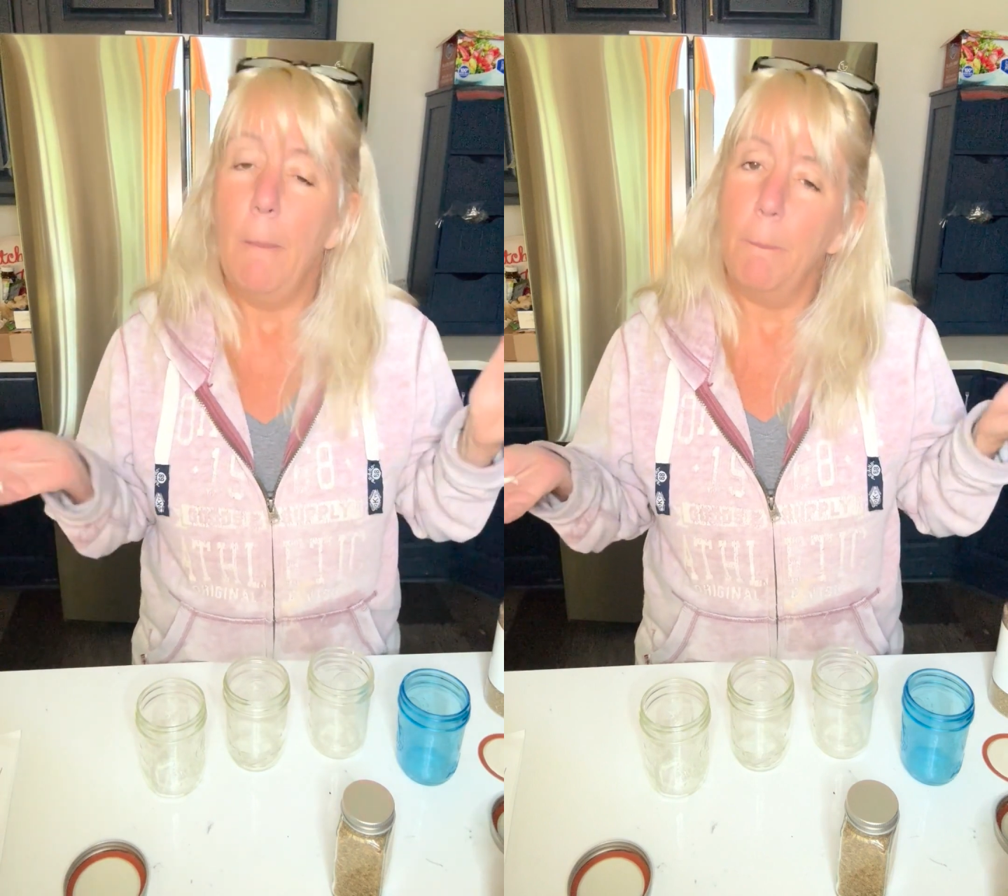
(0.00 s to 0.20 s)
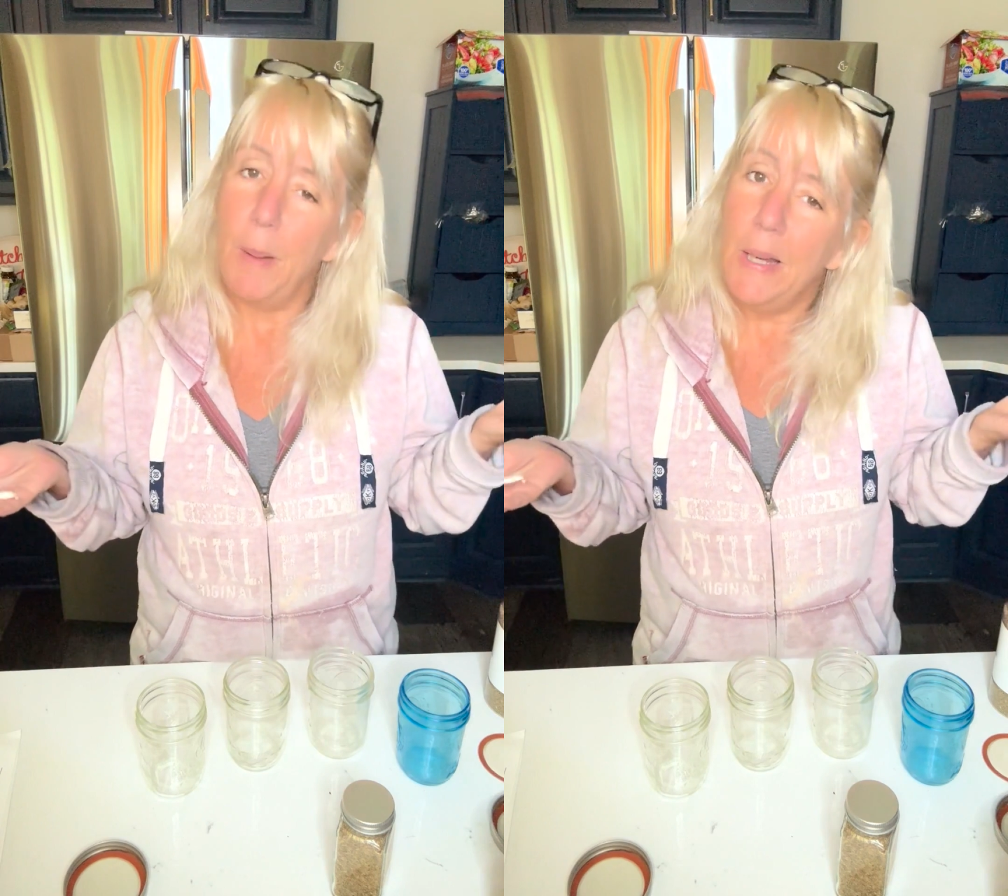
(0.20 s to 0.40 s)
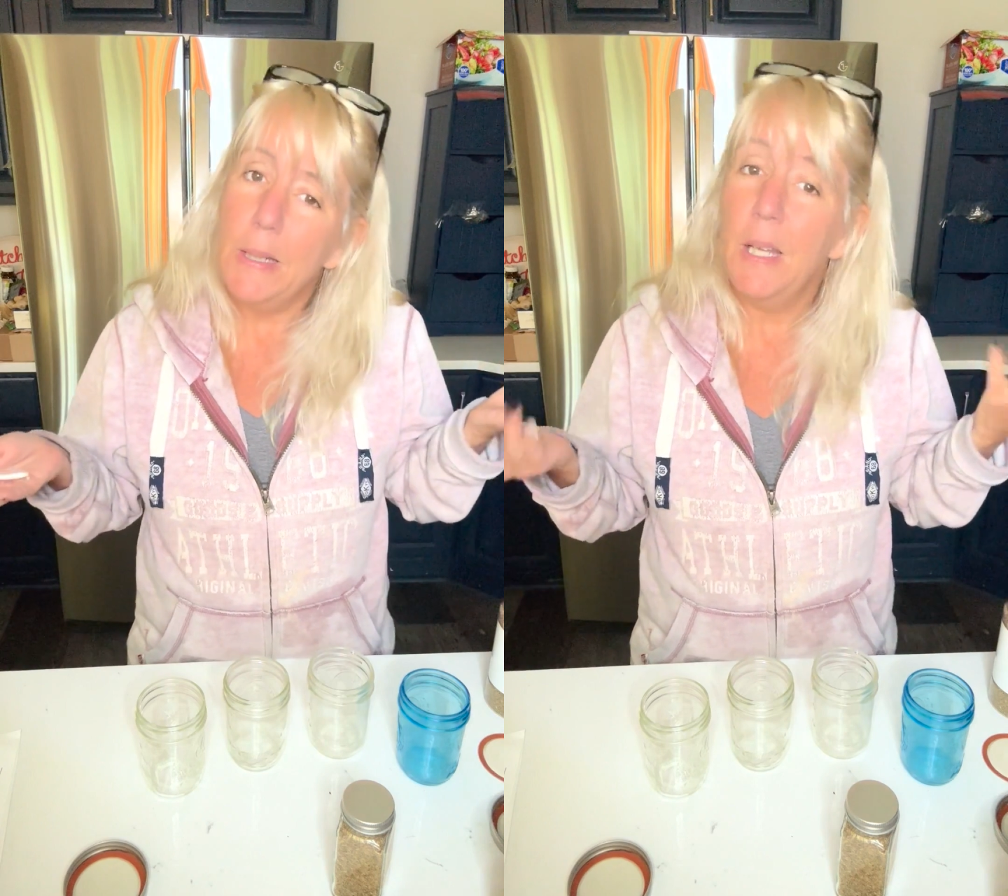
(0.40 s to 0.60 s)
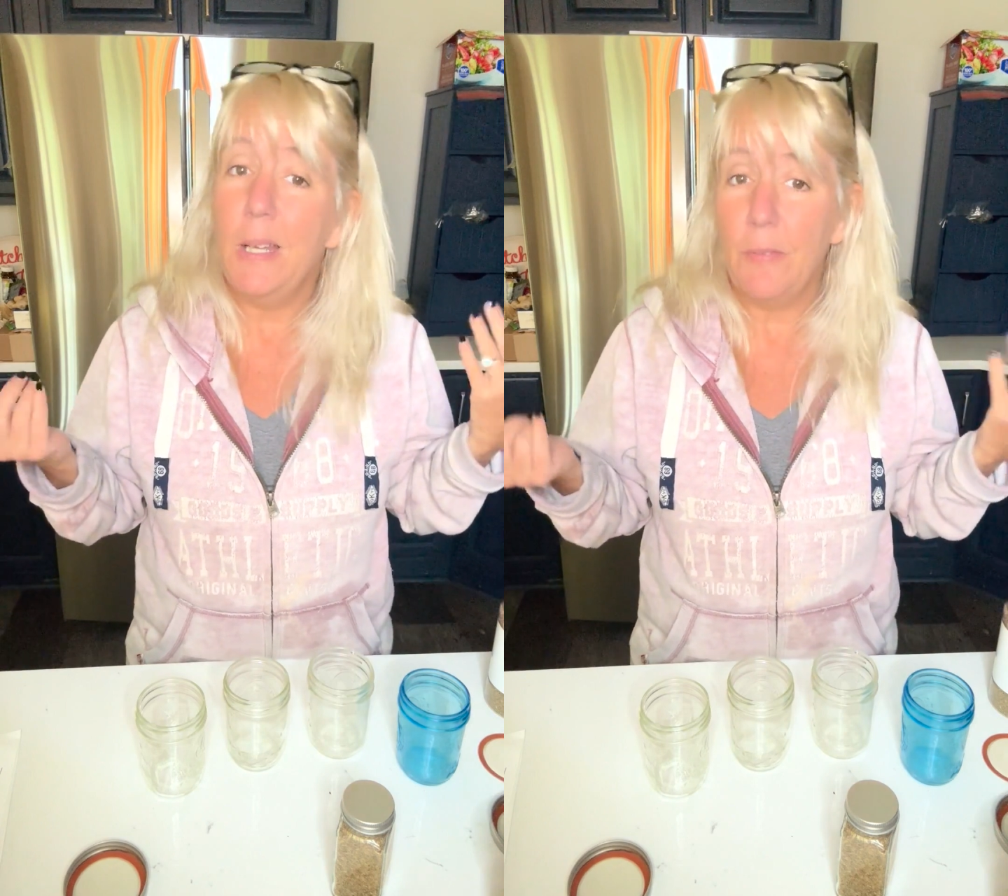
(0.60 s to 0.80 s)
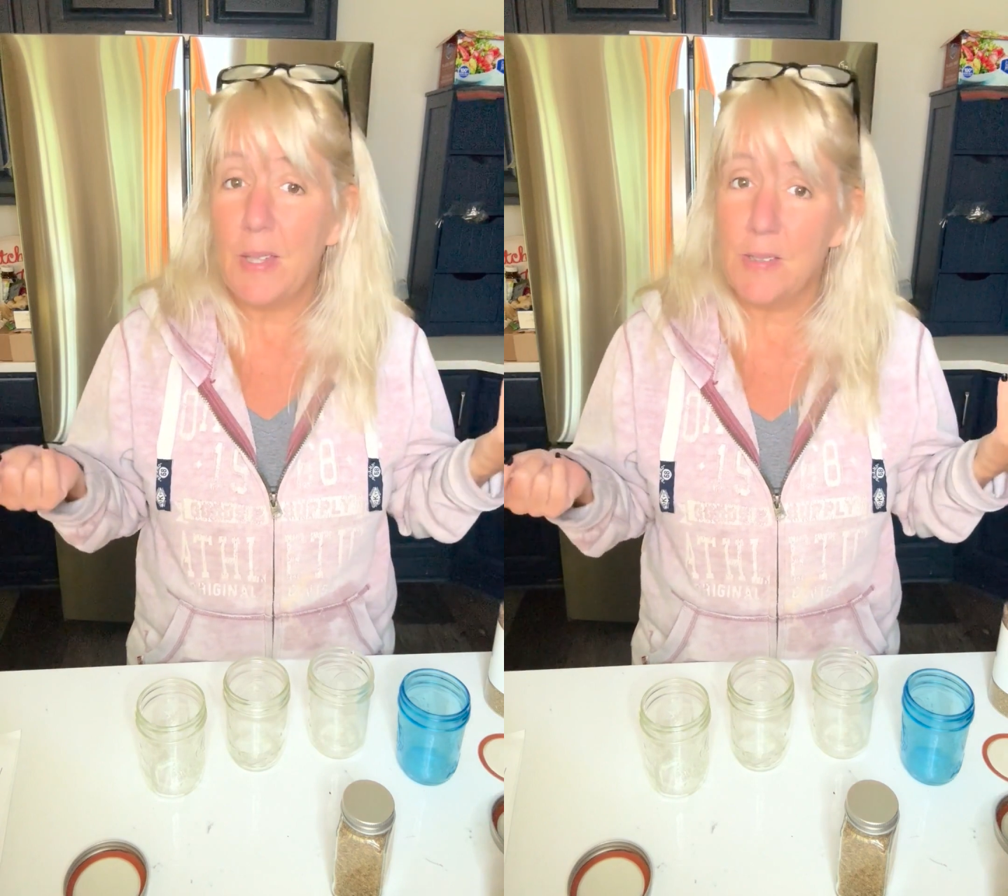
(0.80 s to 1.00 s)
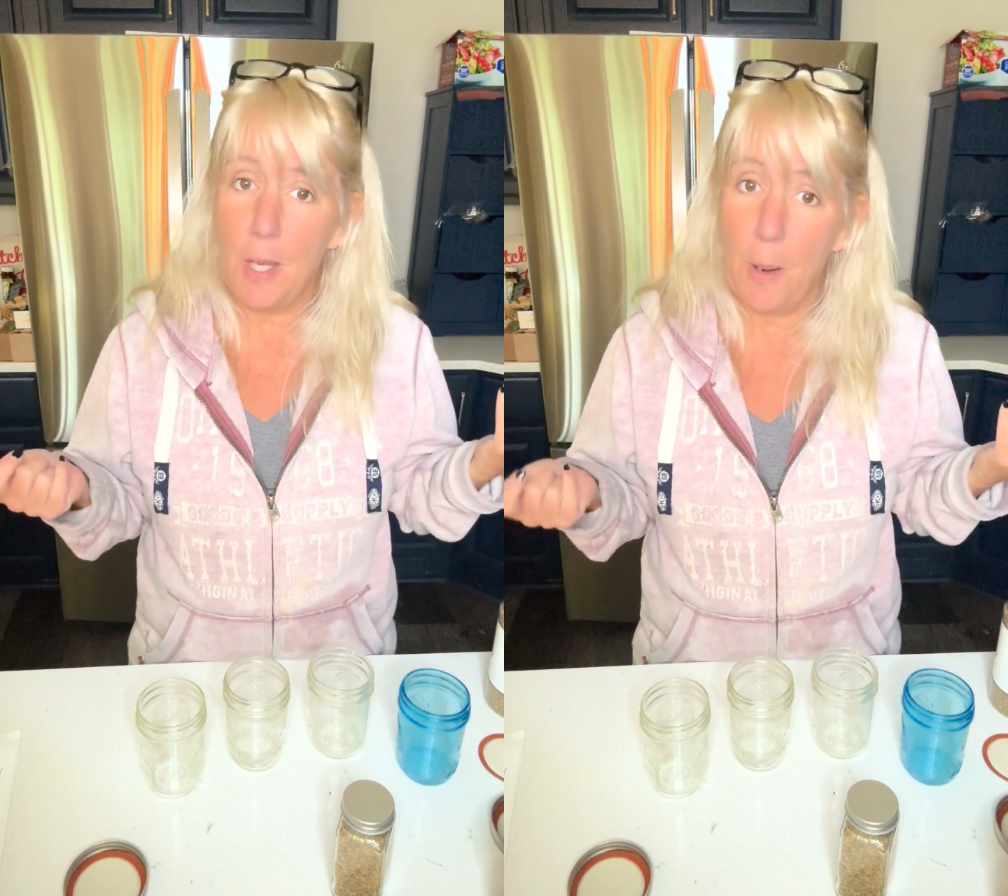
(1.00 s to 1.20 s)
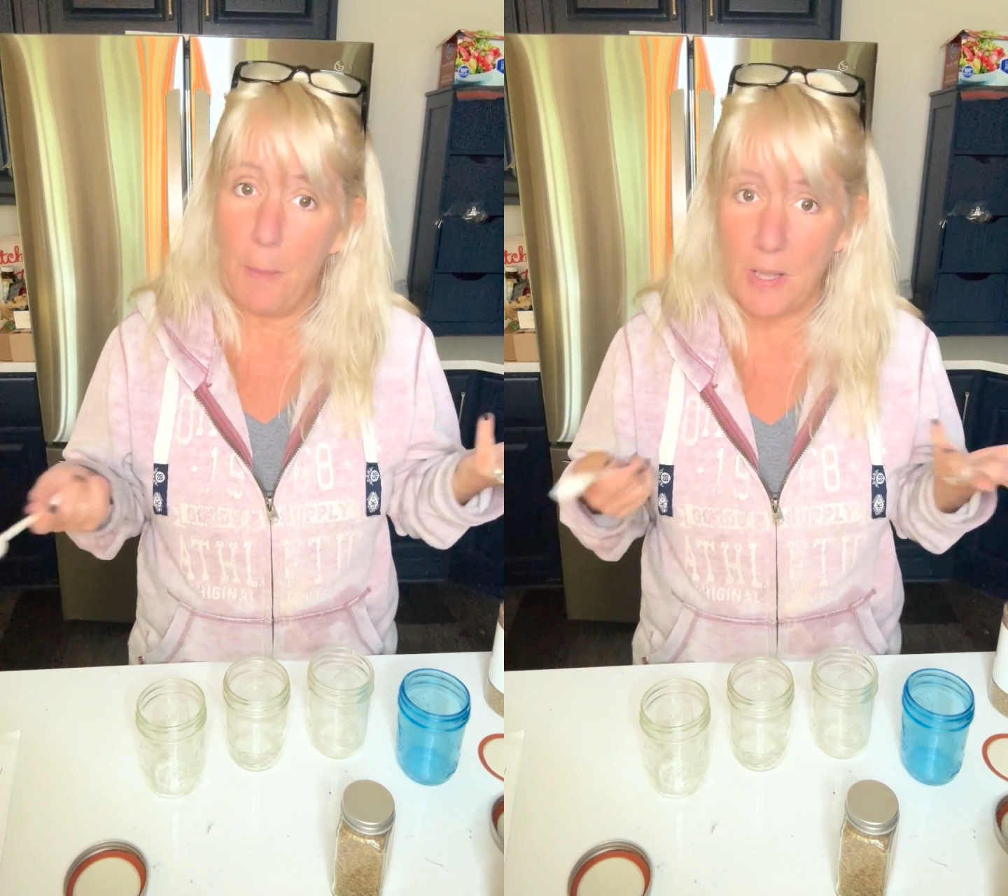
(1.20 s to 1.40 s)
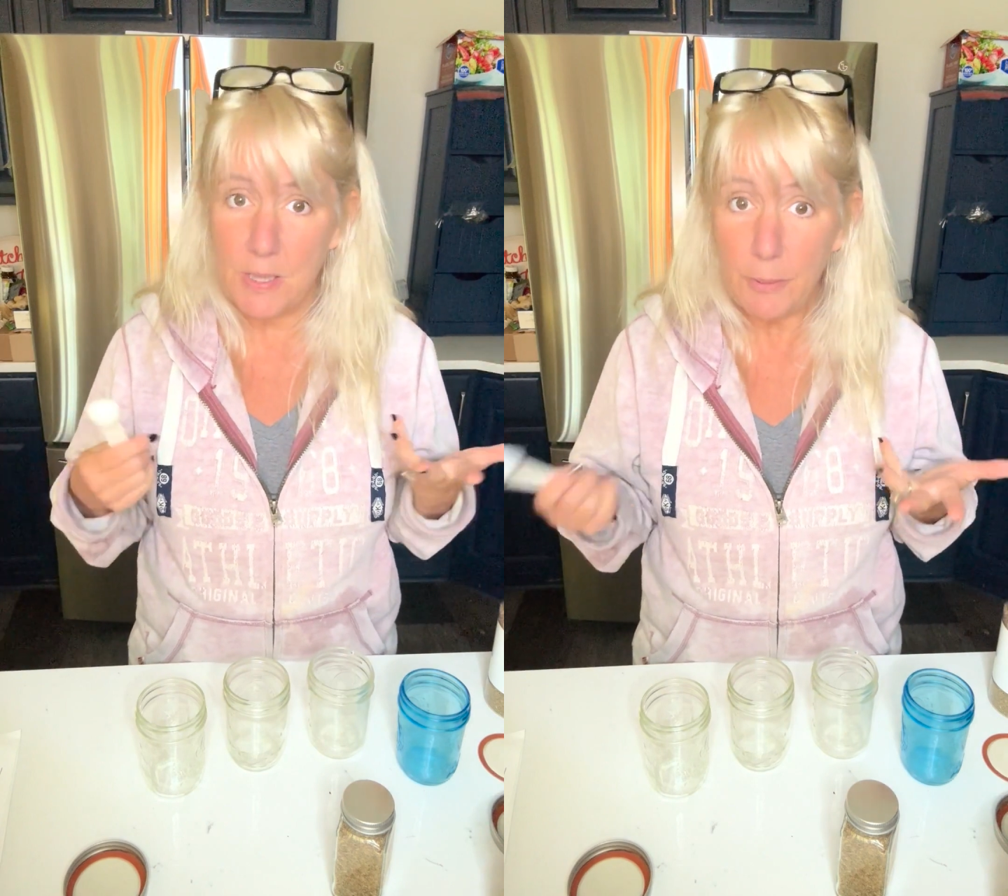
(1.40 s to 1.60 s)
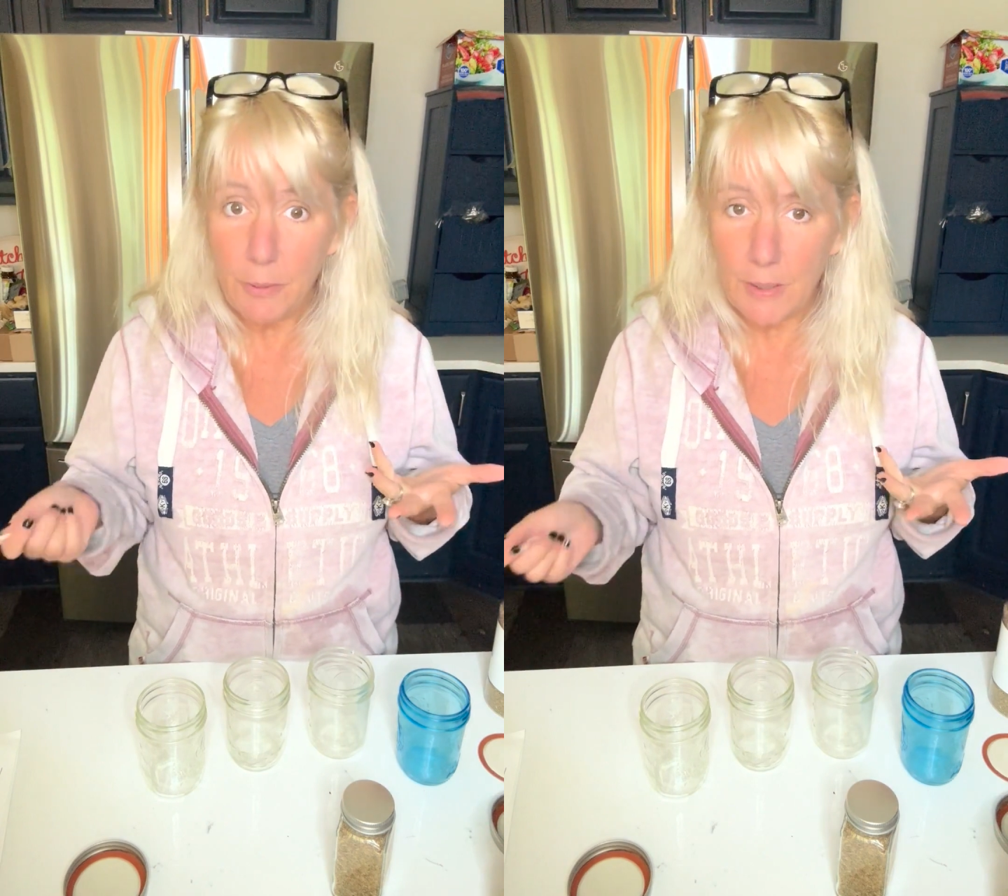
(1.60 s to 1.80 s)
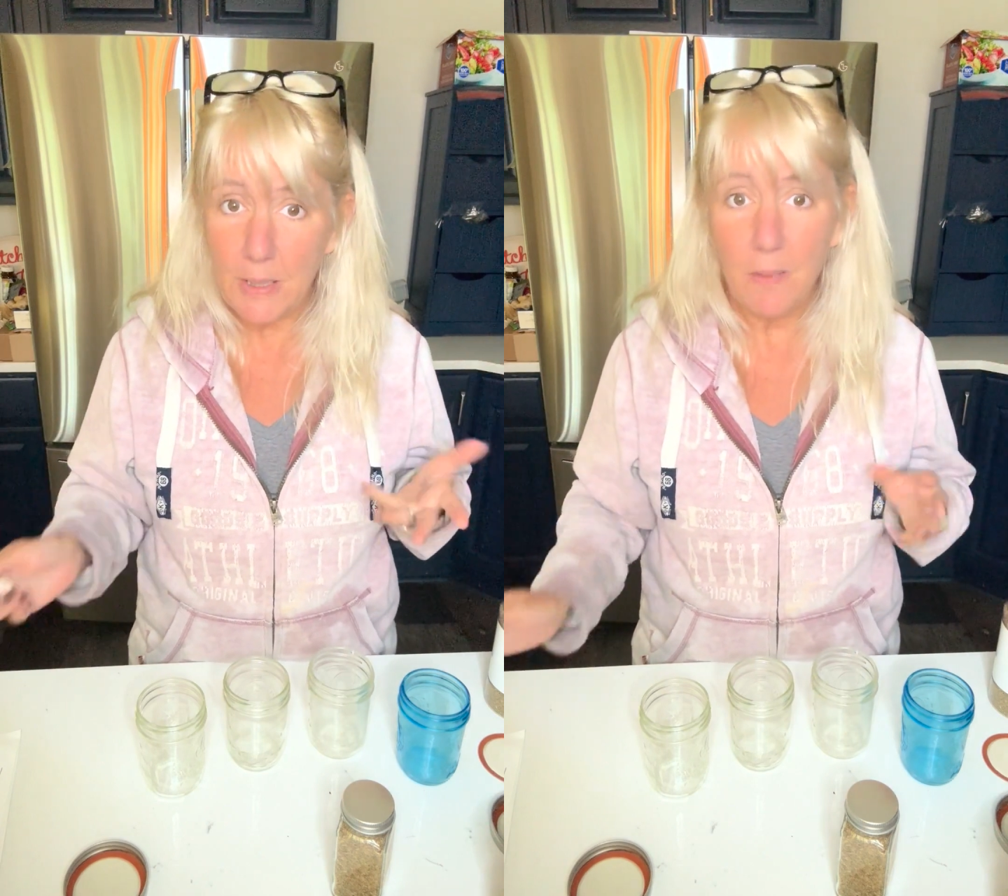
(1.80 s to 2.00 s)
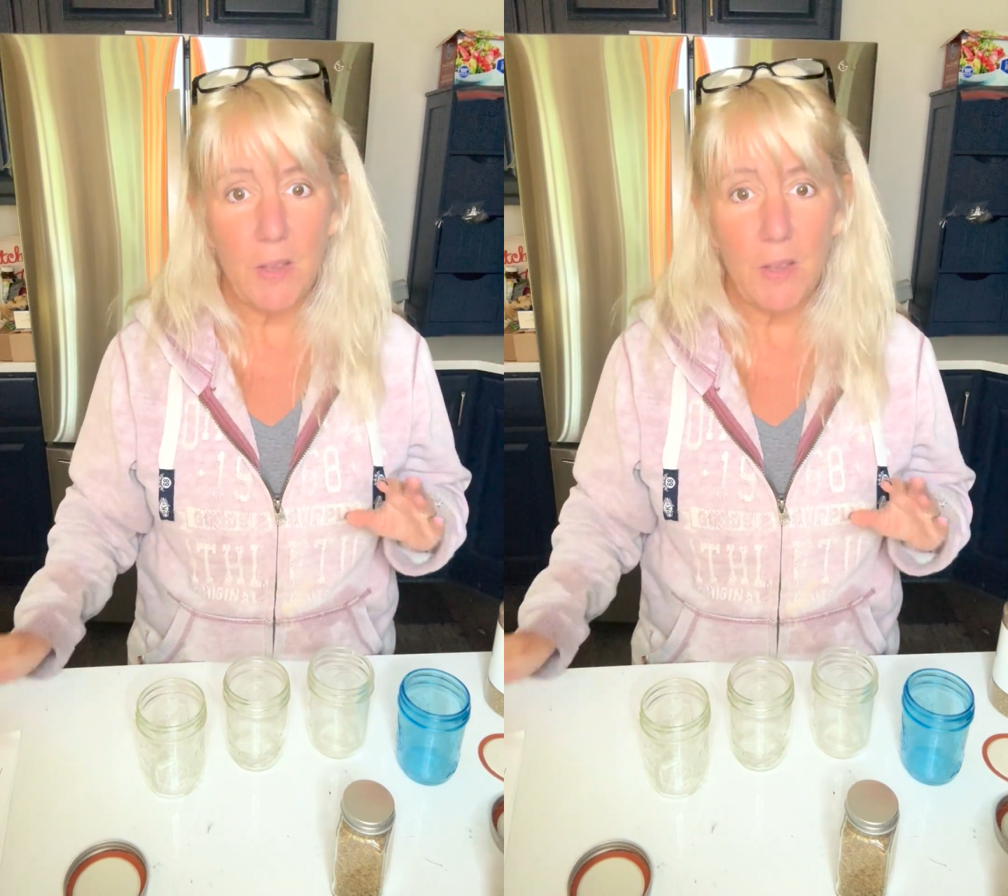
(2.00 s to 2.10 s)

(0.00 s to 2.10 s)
But if that's not a possibility,